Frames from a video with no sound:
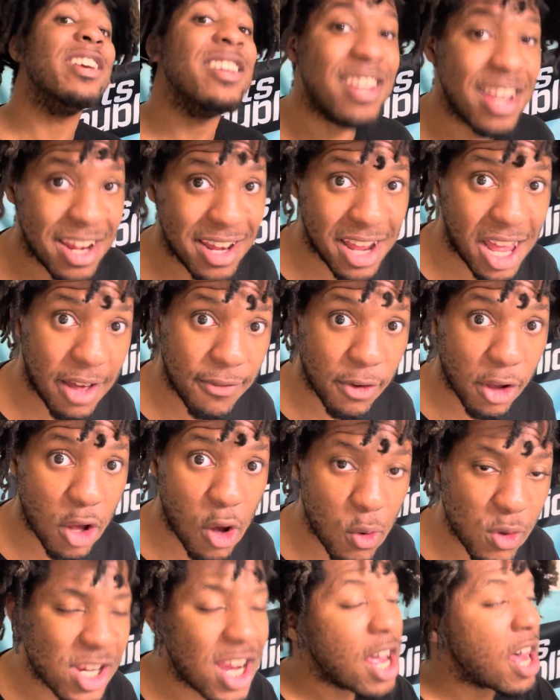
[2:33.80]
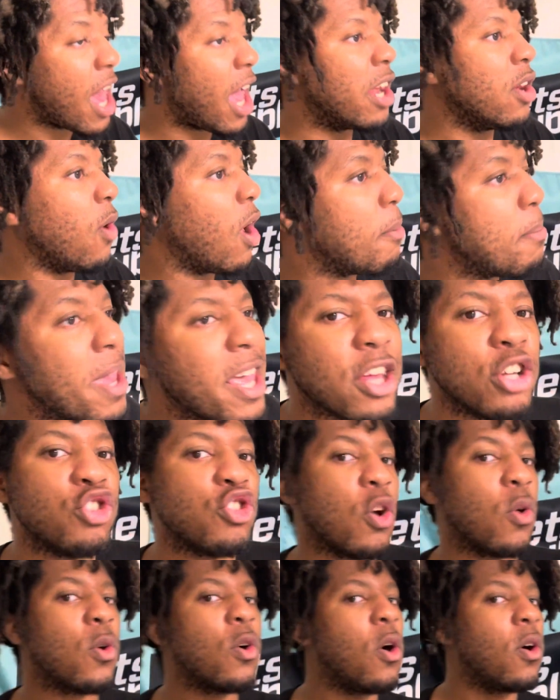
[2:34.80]
didn't have a coach. I know I make a
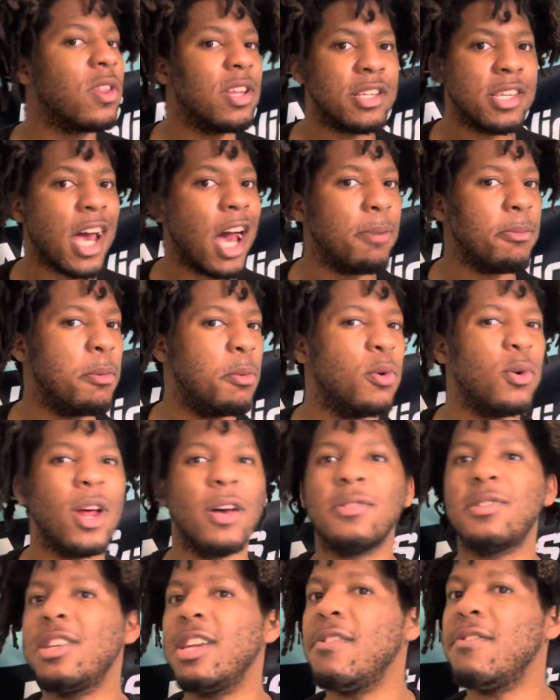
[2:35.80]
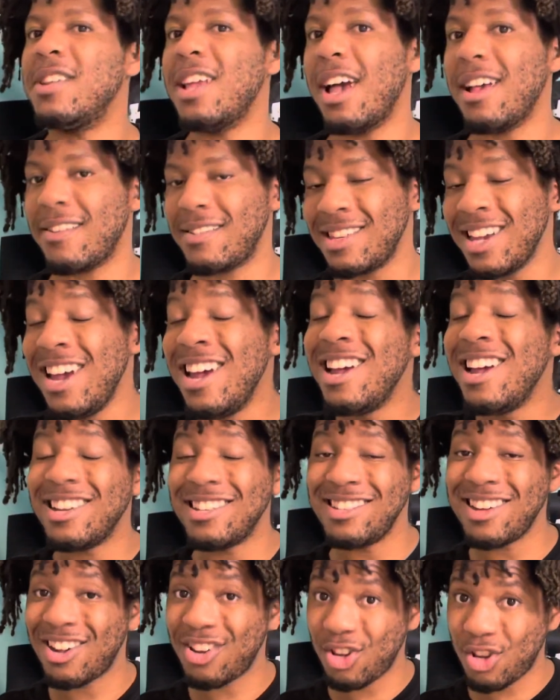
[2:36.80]
joke all the time about how Steve Nash is
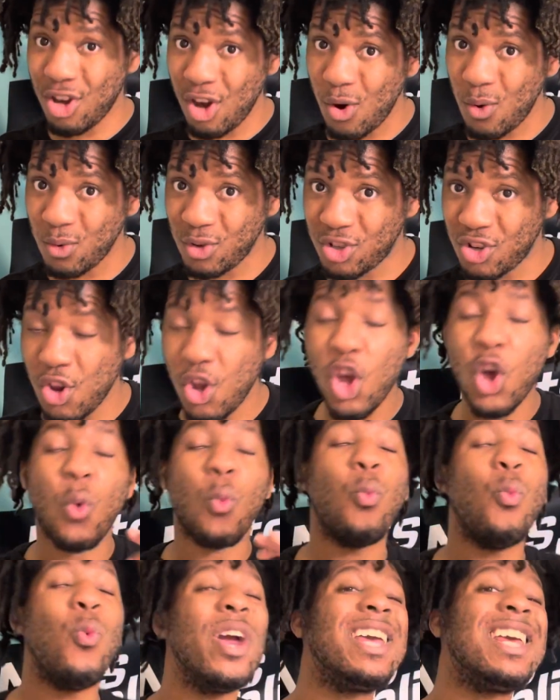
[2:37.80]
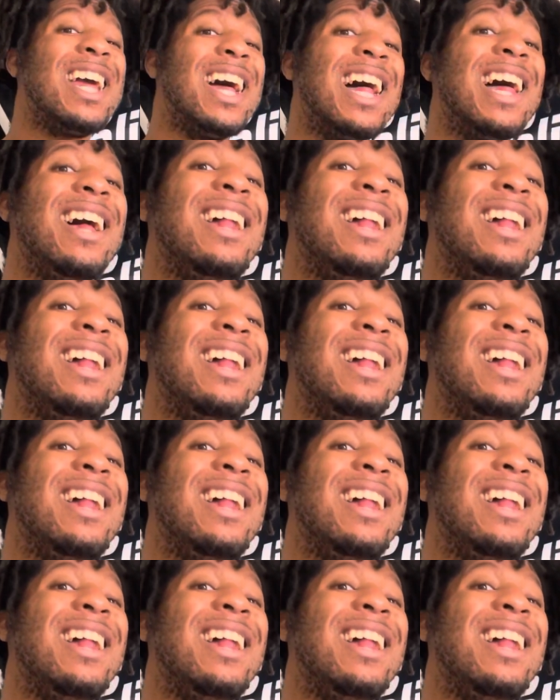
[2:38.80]
not a coach. We